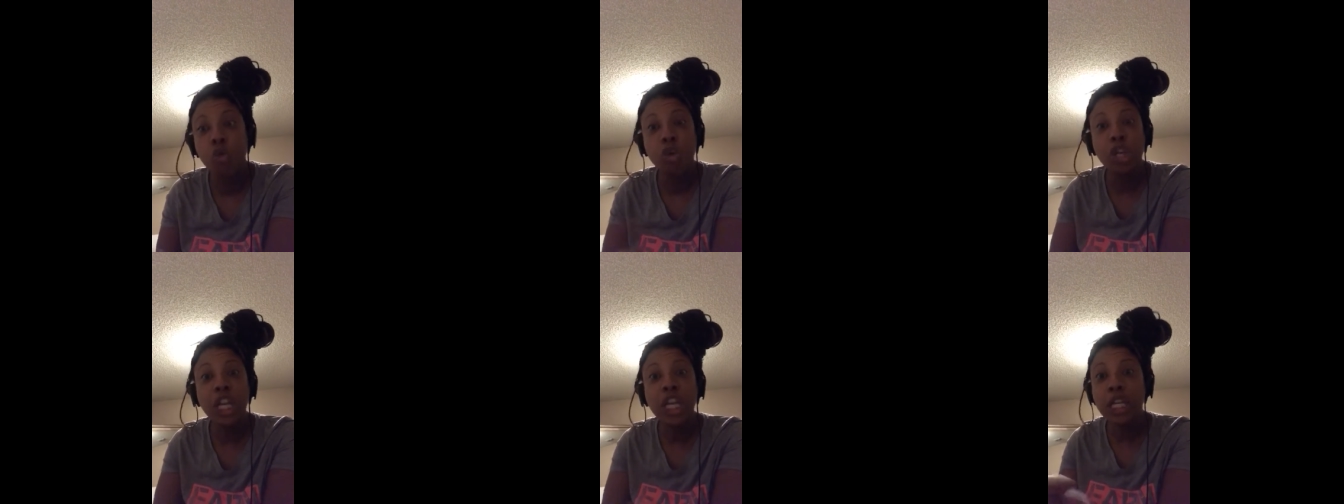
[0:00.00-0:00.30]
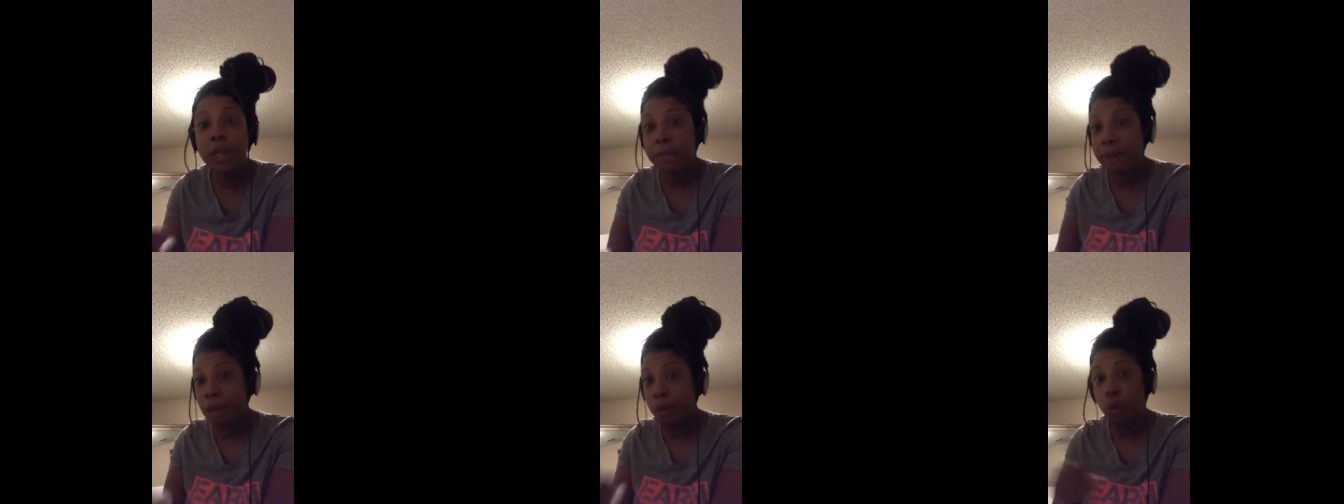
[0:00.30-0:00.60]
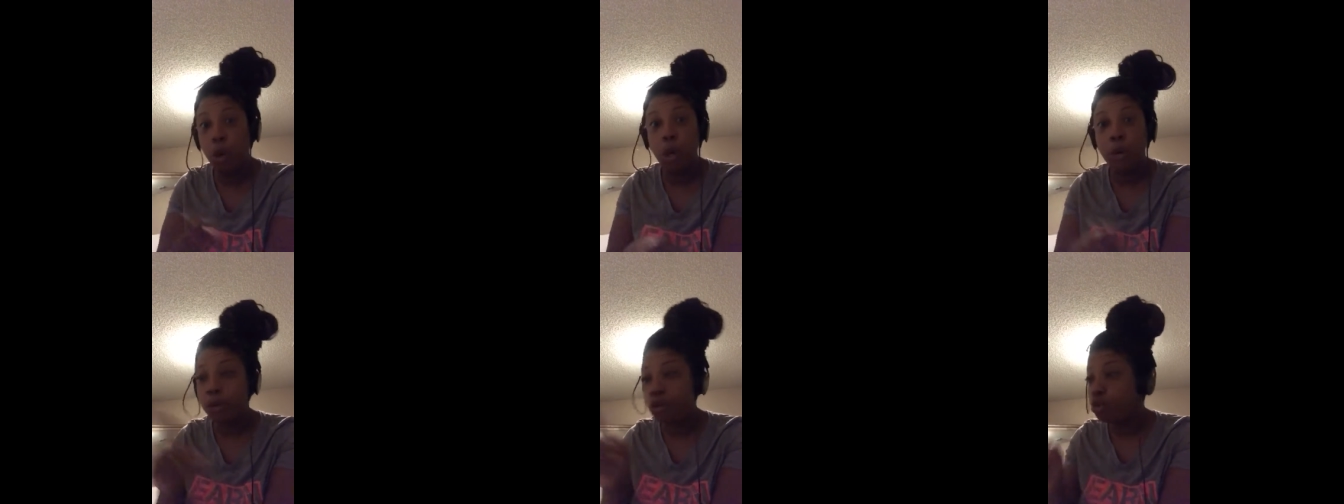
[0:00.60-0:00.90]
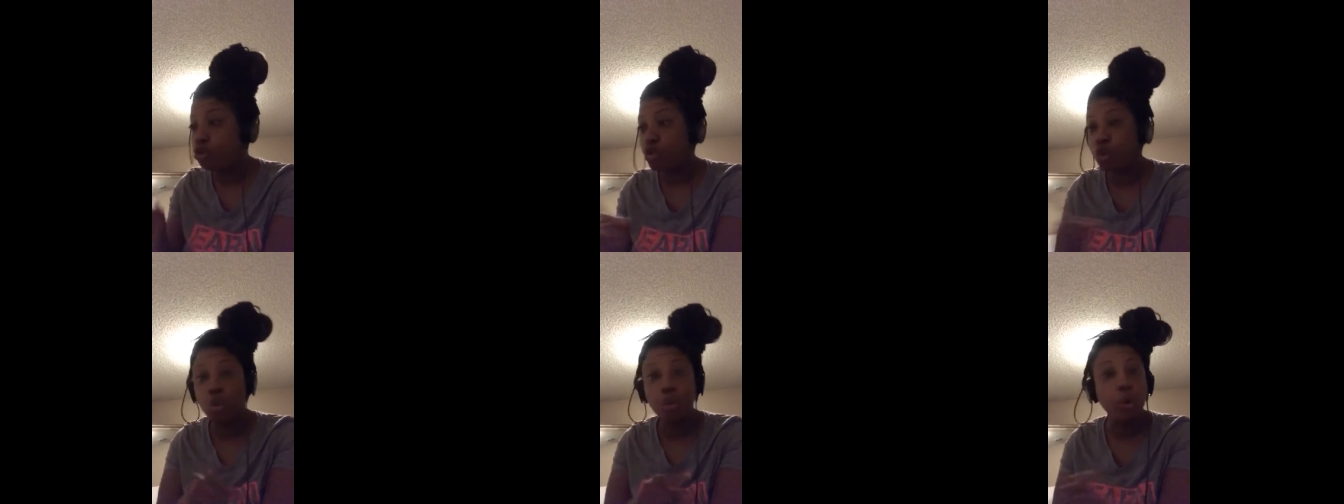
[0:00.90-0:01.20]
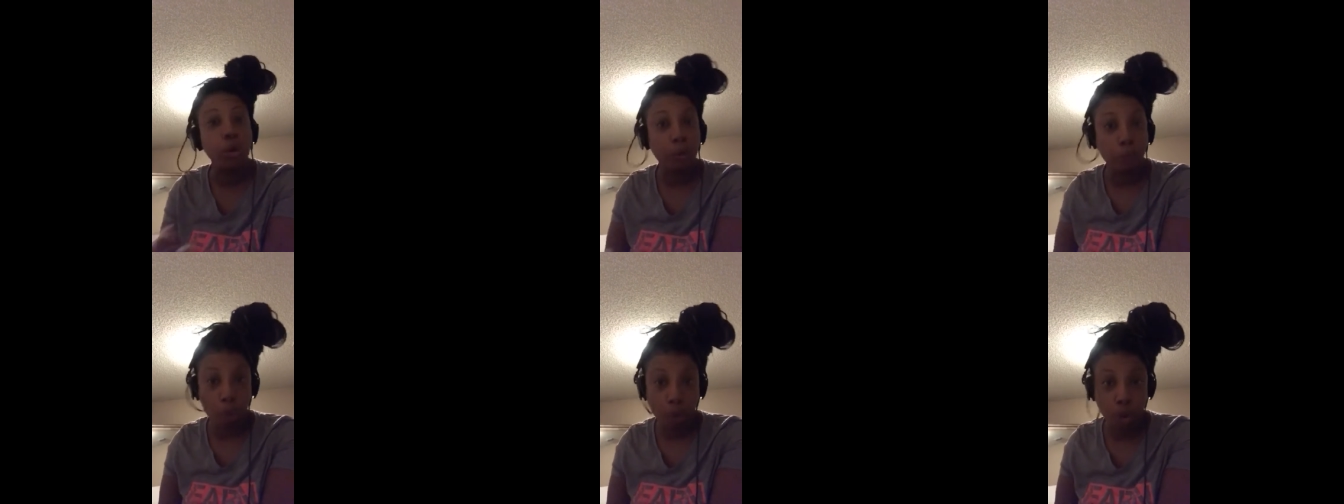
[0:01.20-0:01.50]
need to be worried
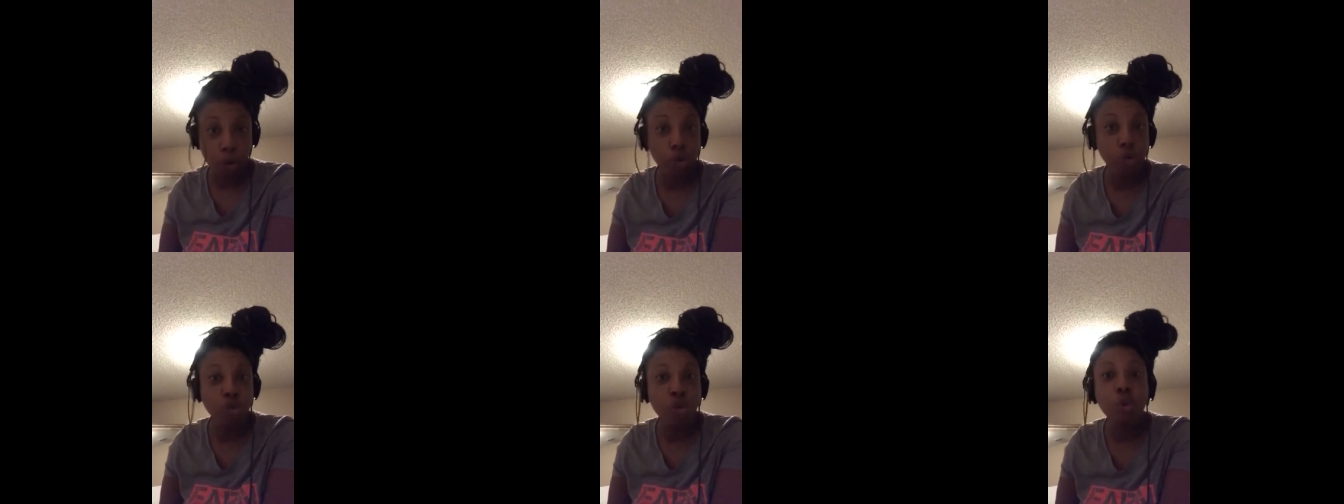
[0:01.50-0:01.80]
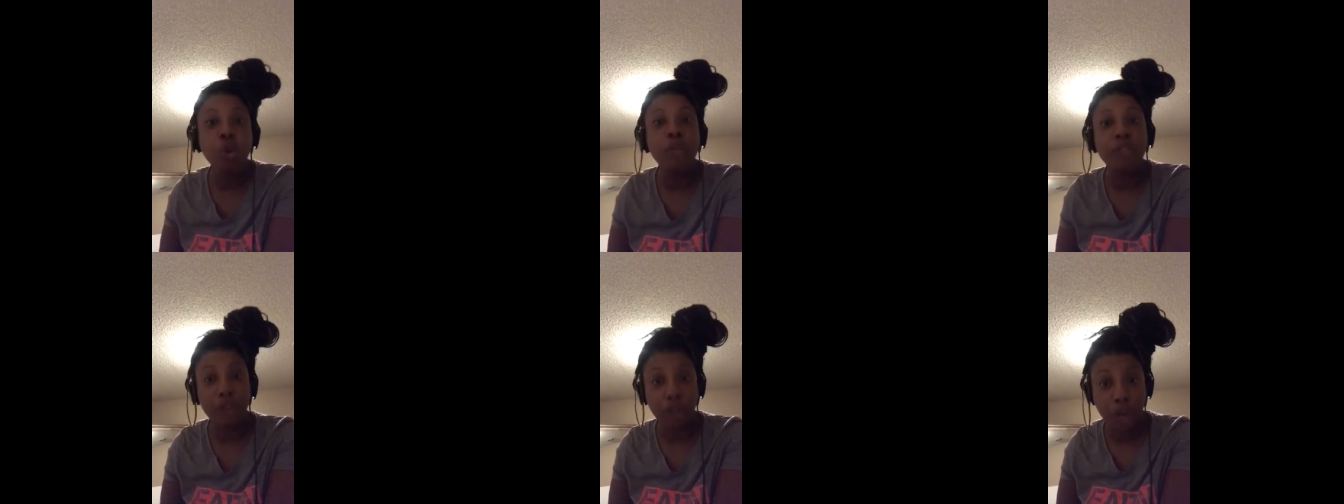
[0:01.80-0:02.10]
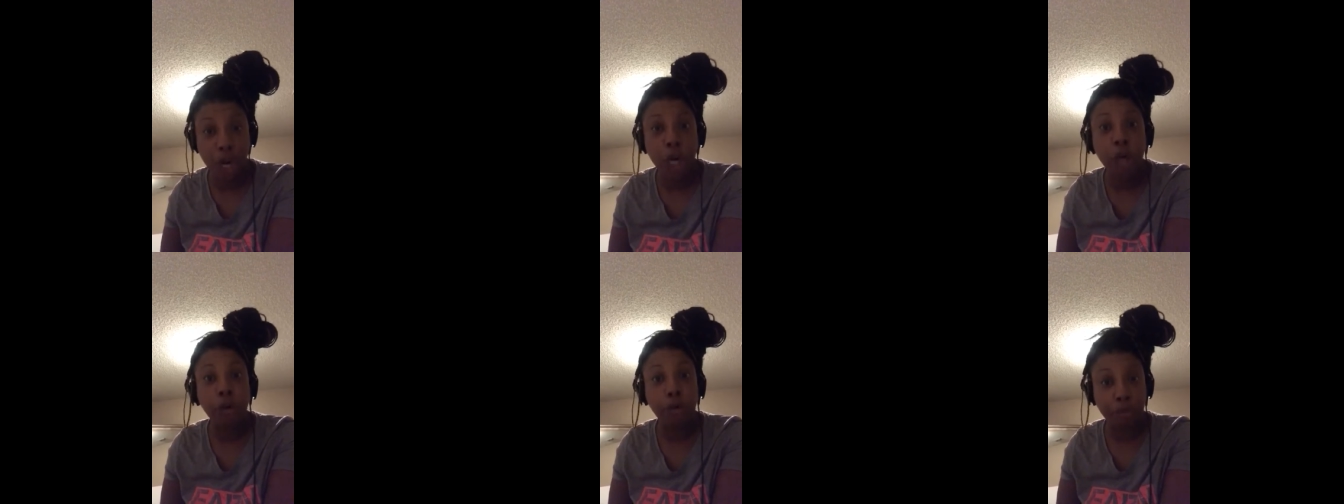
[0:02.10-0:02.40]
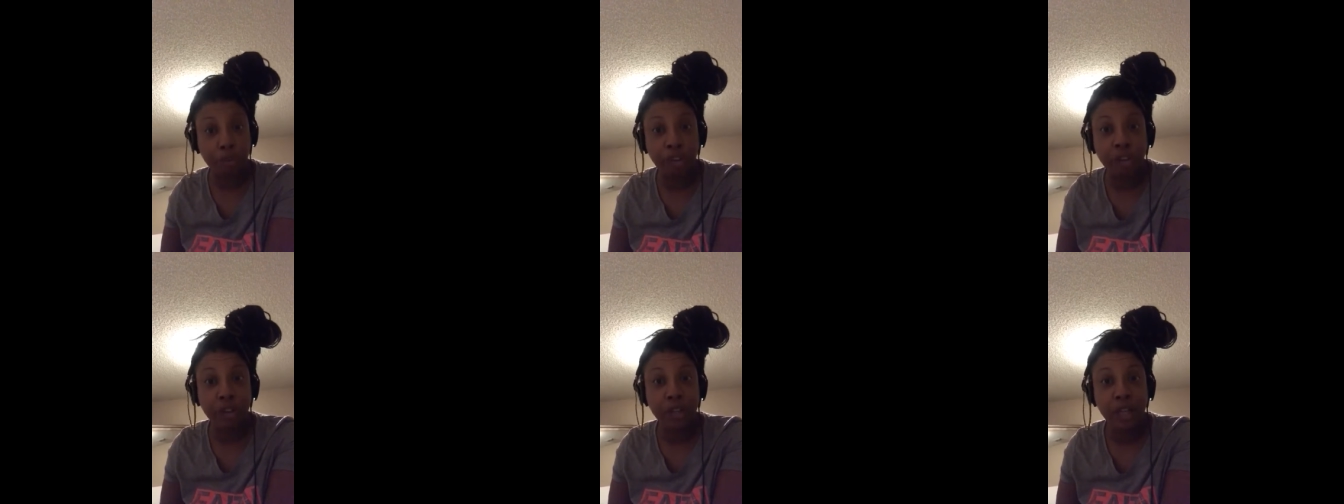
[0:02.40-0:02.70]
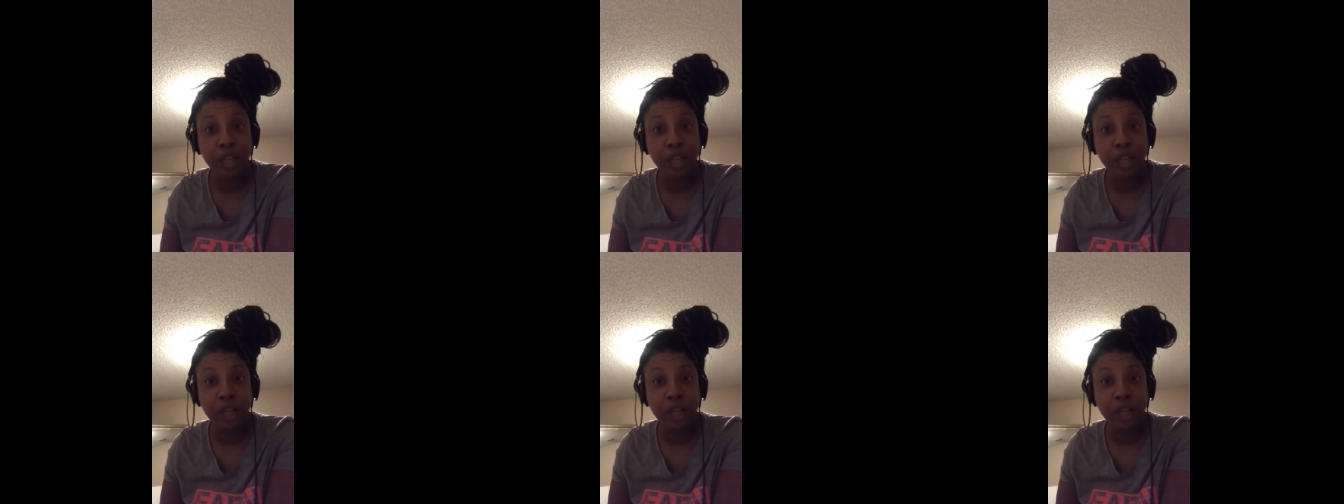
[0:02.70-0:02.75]
who's doing the dirt.